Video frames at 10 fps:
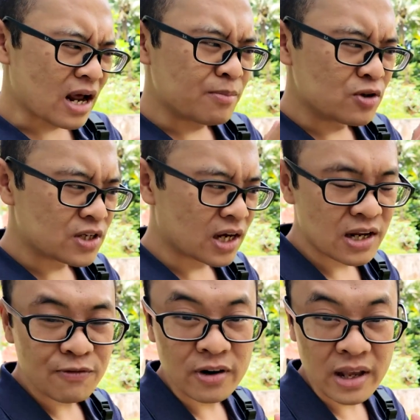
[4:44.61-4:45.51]
I'm using a
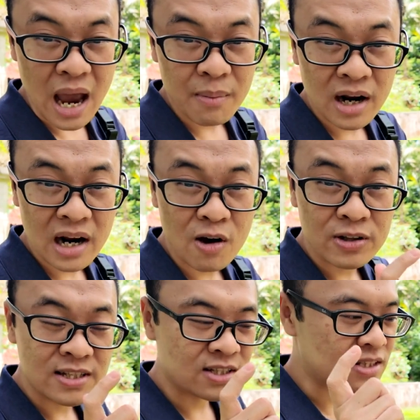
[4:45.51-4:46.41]
different camera now.
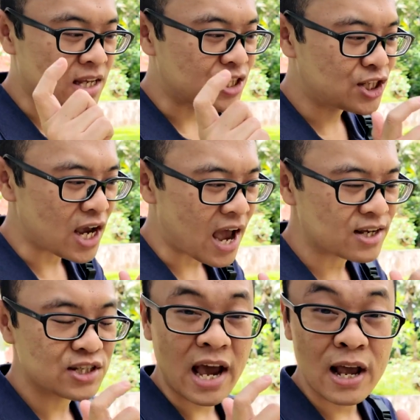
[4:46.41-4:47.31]
This is the
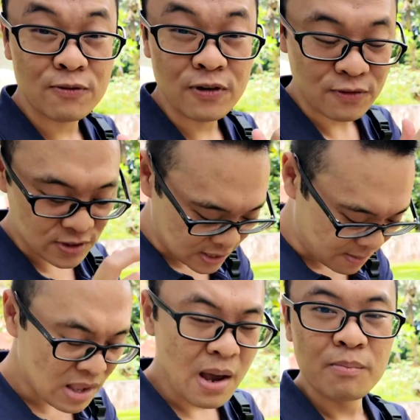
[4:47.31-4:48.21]

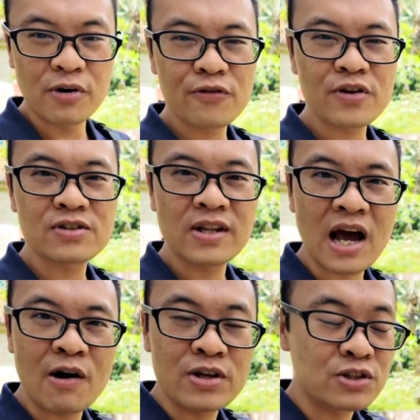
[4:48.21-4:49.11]
GX850.
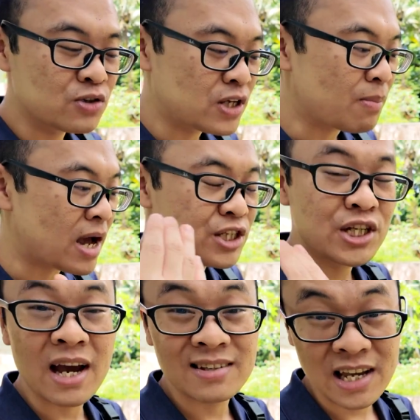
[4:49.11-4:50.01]
Previously, I was using my
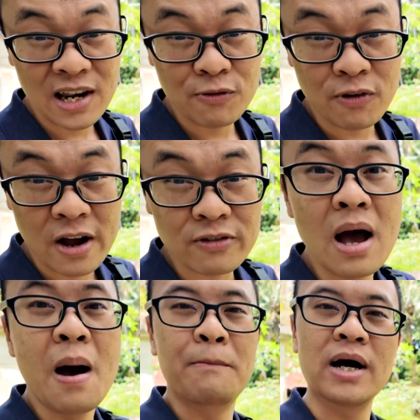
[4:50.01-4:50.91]

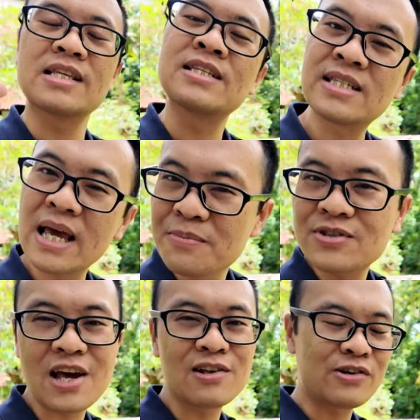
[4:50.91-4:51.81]
GX85, but same
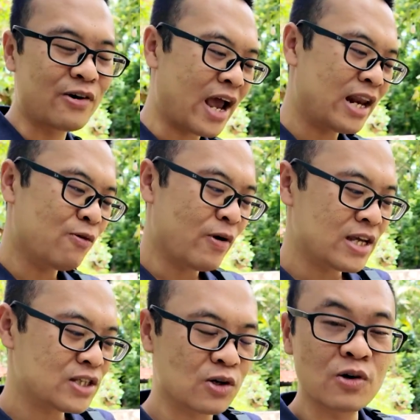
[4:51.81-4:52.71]
sensor
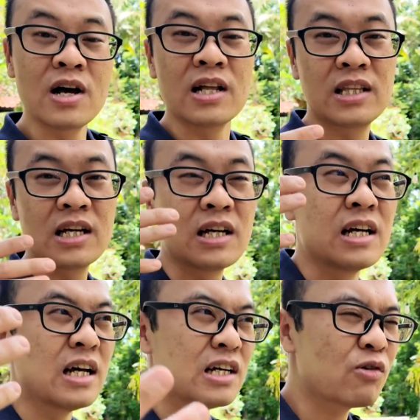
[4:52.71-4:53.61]
anyway. So the
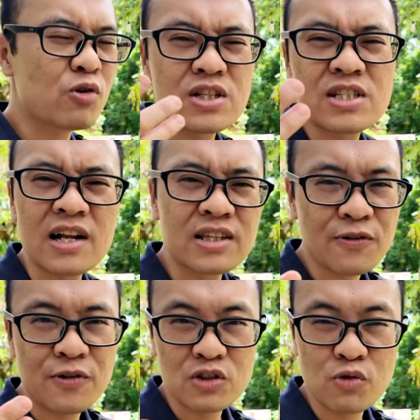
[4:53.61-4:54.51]
result
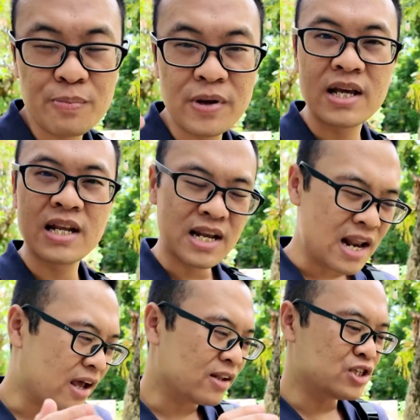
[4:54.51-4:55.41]
difference will be
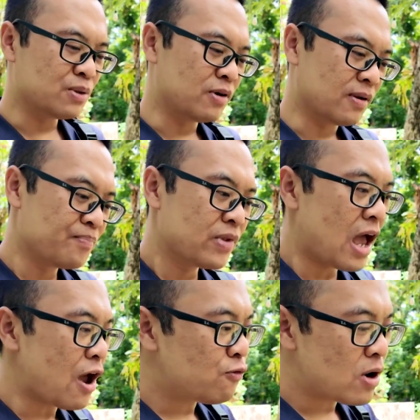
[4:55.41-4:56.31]
negligible.
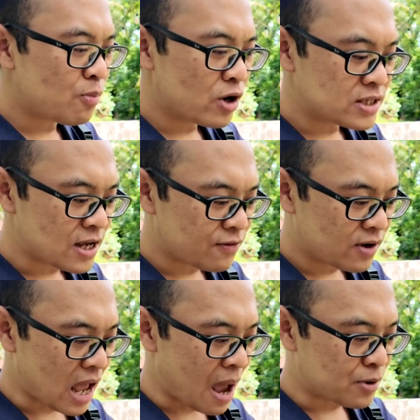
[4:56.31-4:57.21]

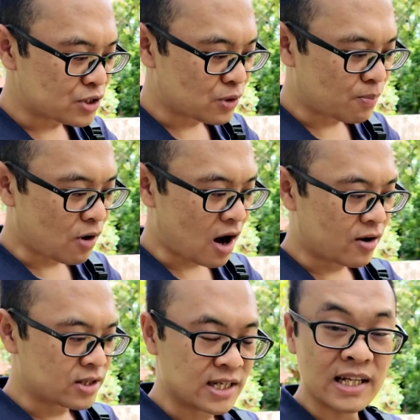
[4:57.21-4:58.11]
f1.7 aperture
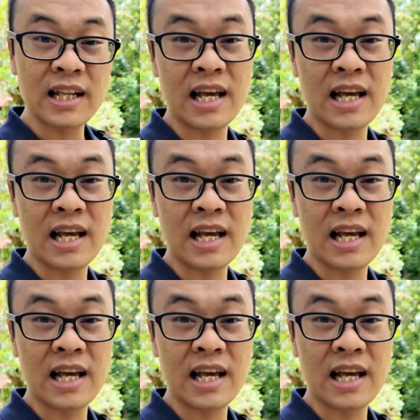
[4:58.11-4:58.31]
priority.